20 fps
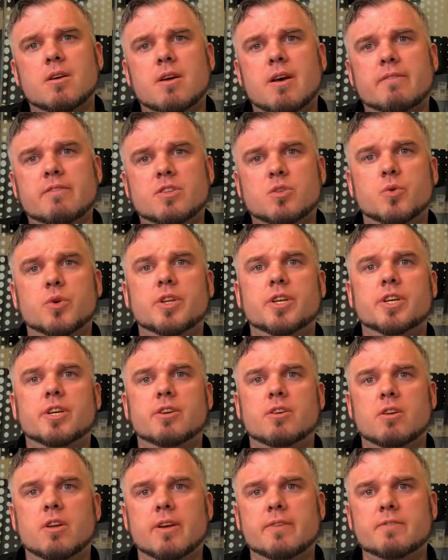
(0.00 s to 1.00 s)
have a
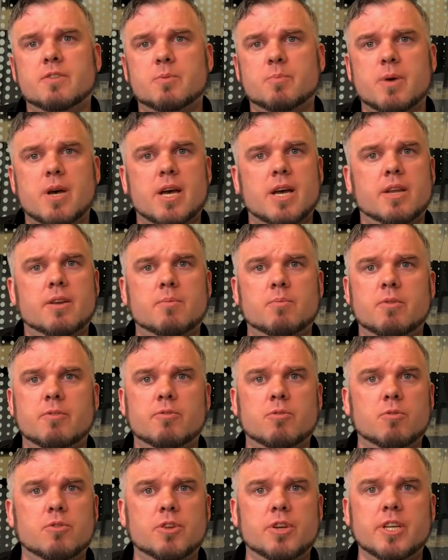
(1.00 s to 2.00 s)
20-year lifespan
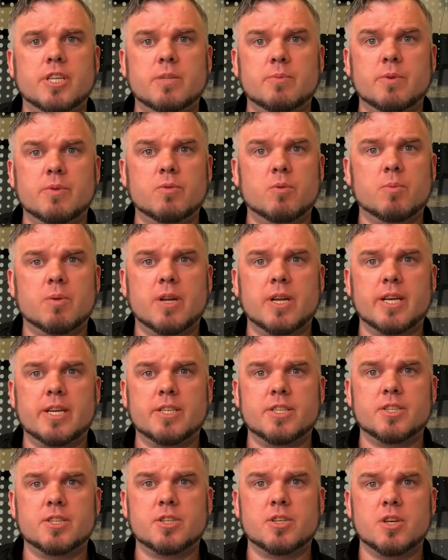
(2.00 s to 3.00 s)
before they need to be
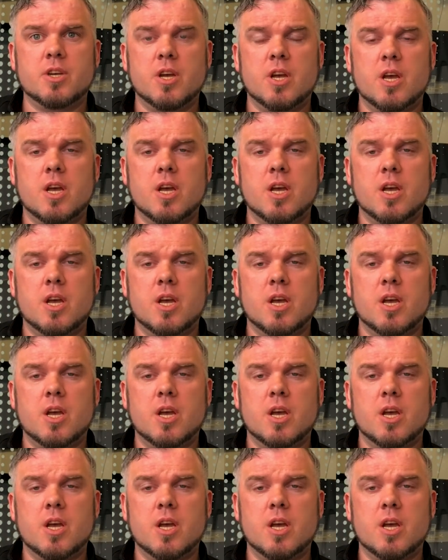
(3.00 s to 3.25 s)
replaced